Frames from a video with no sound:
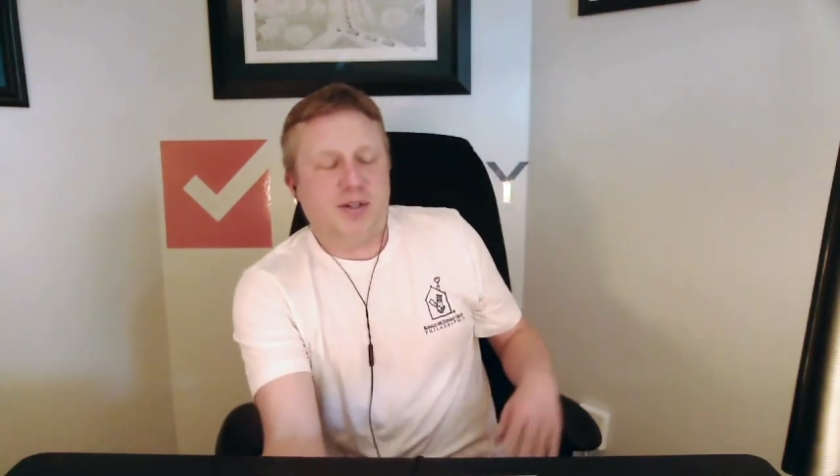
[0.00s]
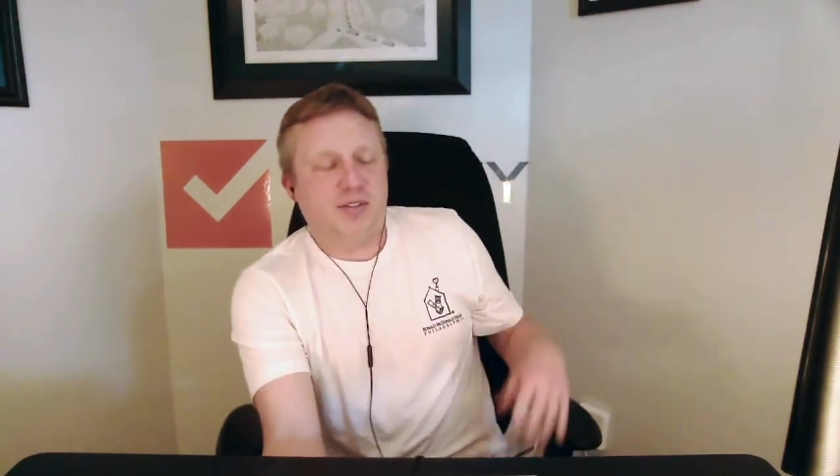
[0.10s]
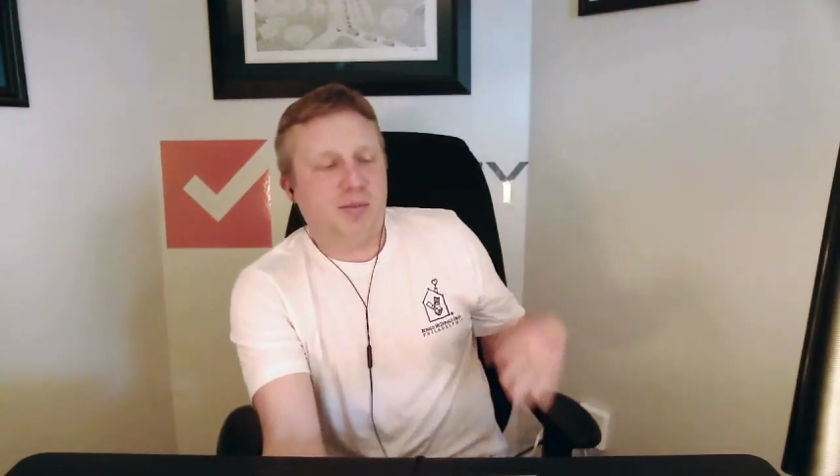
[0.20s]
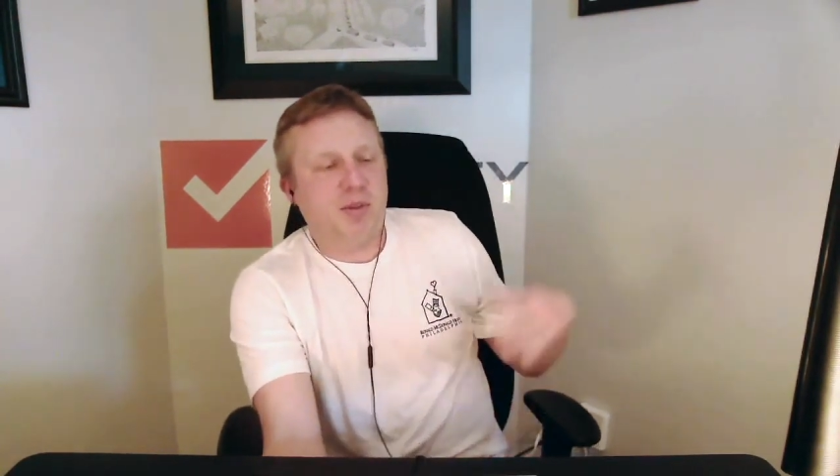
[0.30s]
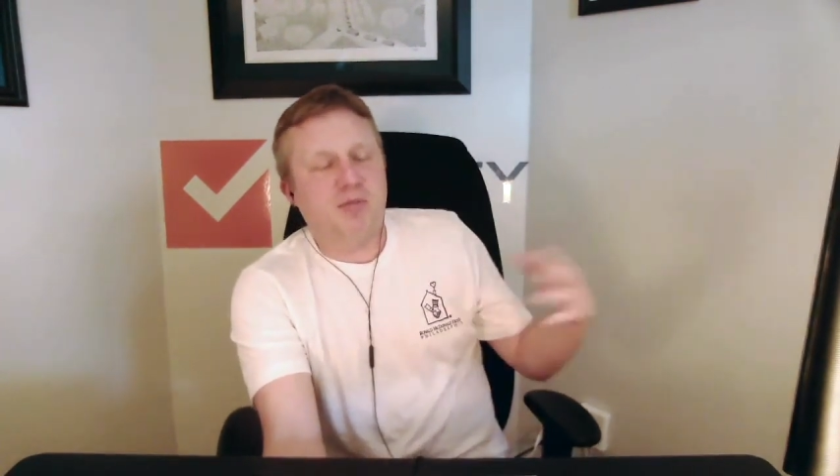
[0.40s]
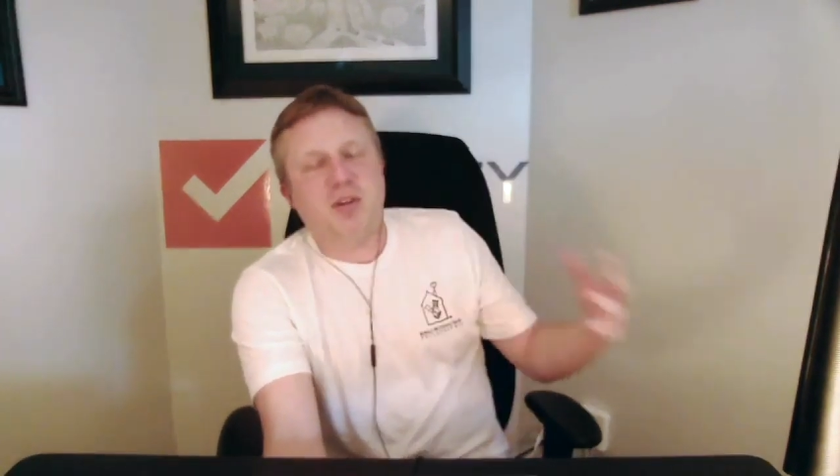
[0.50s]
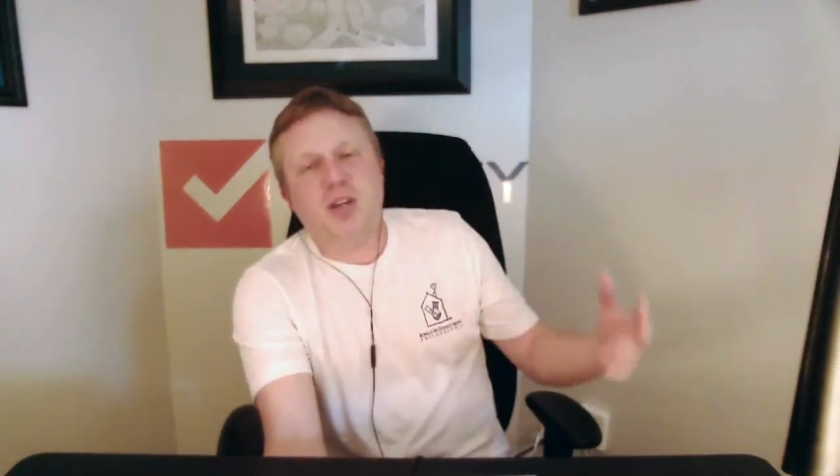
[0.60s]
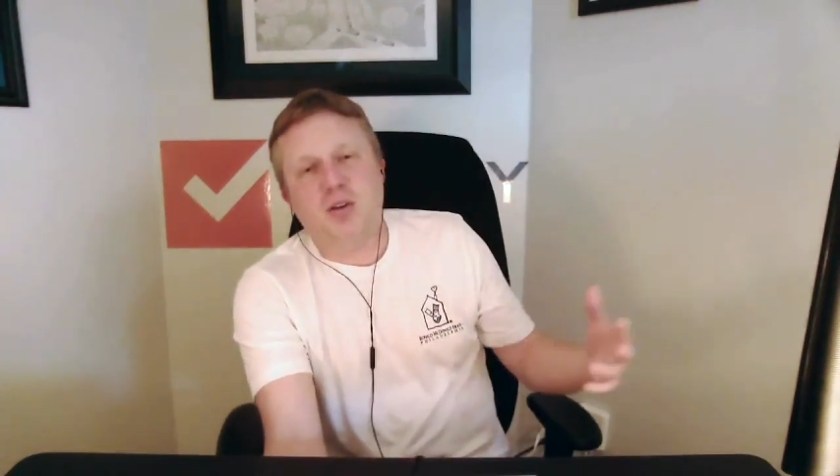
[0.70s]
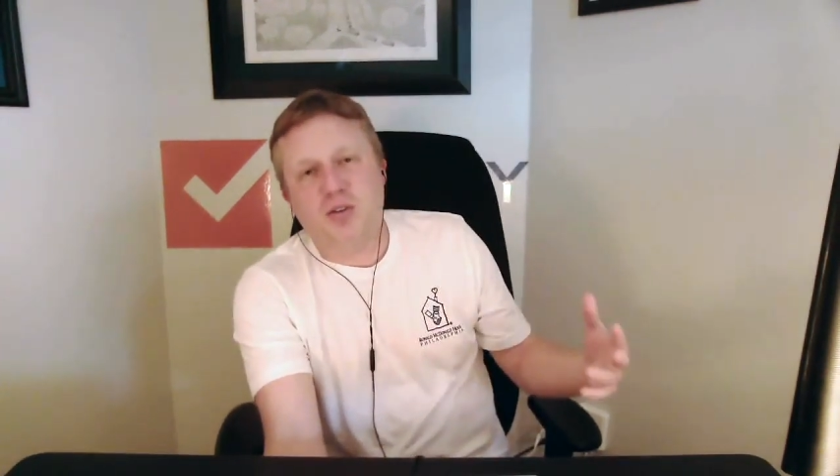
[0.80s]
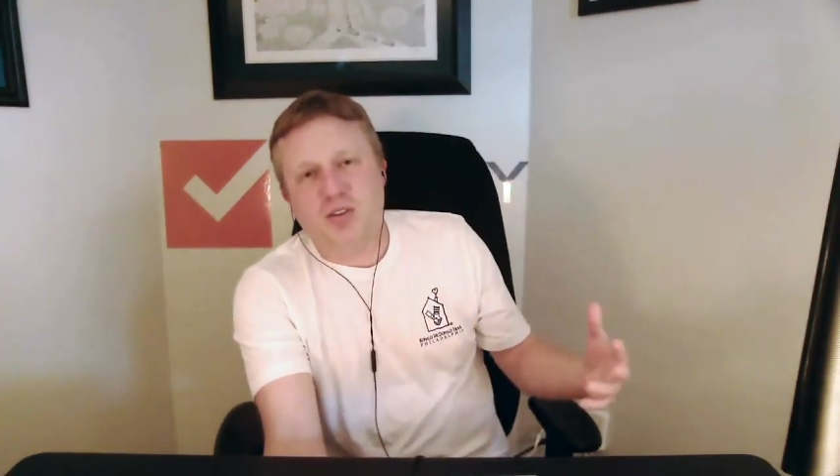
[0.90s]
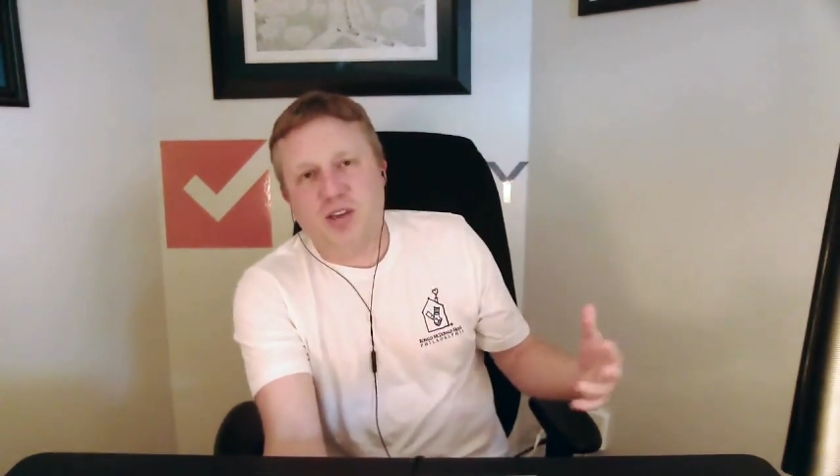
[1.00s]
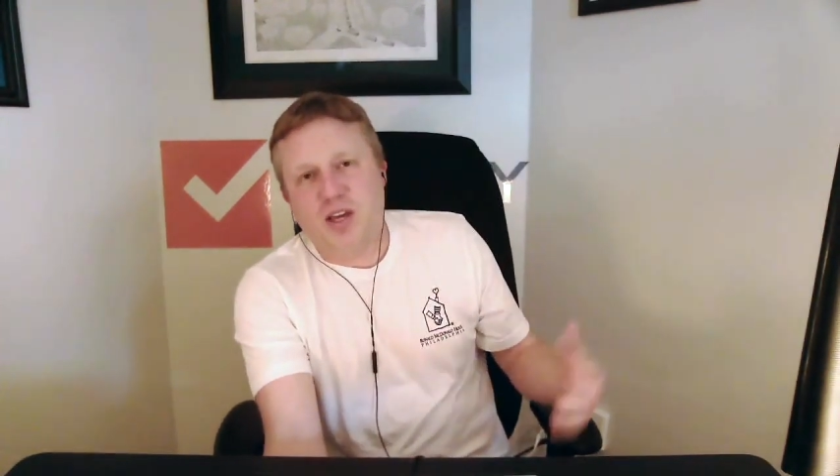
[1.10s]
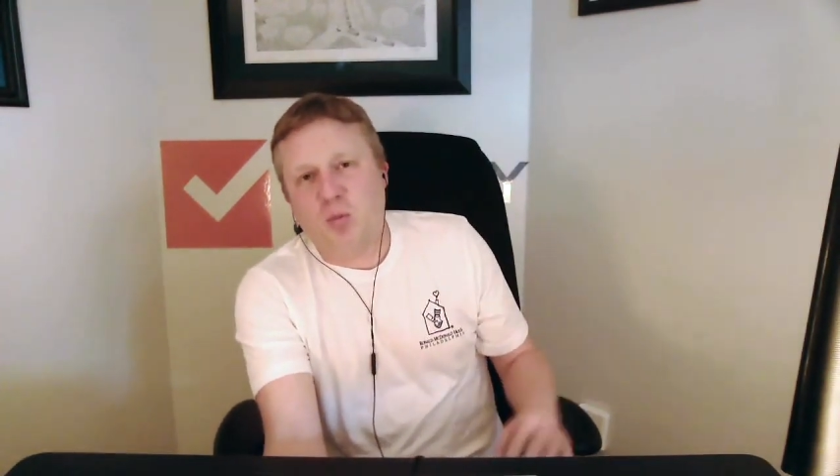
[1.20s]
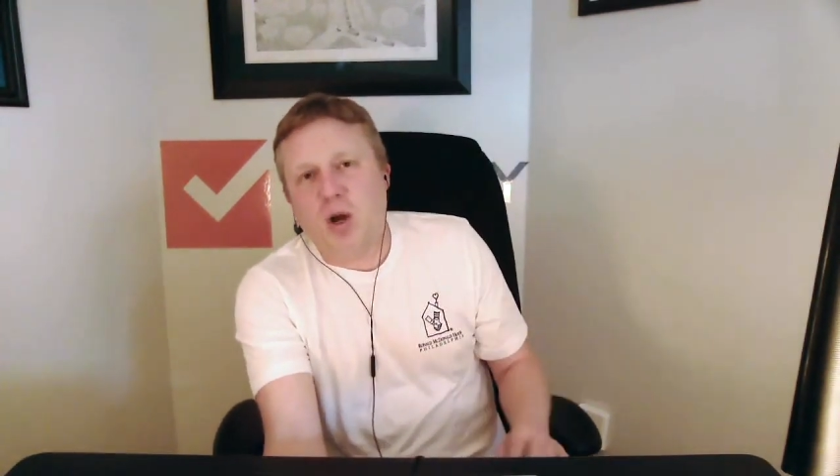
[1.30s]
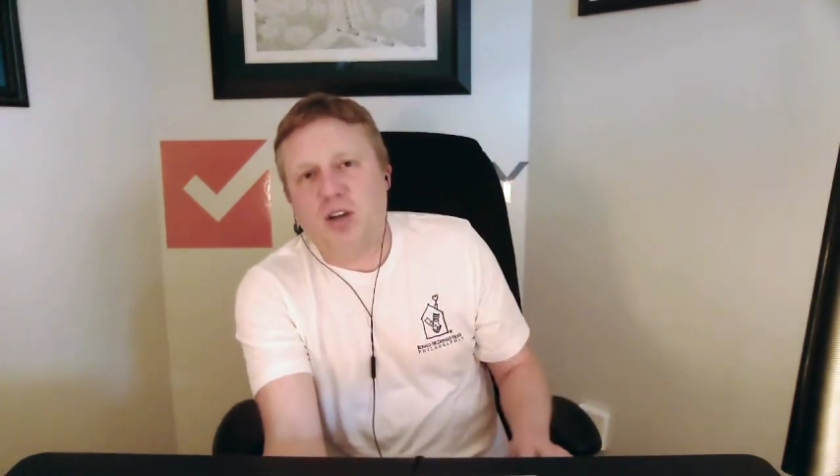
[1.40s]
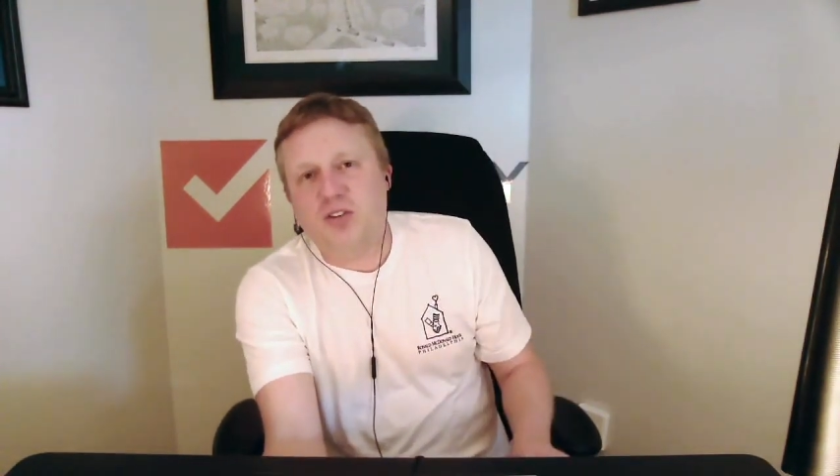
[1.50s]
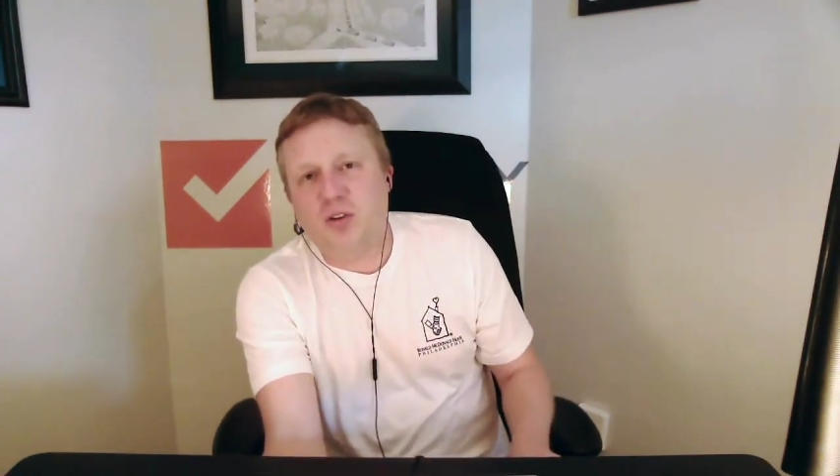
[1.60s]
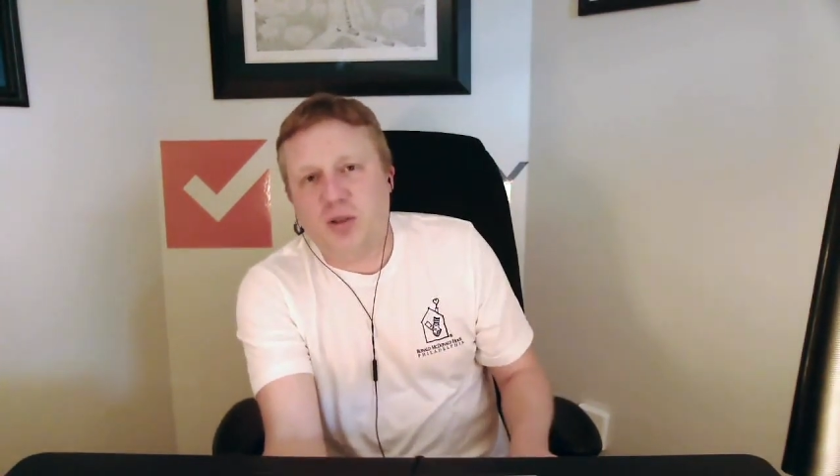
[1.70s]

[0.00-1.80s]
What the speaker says: some of the videos I had watched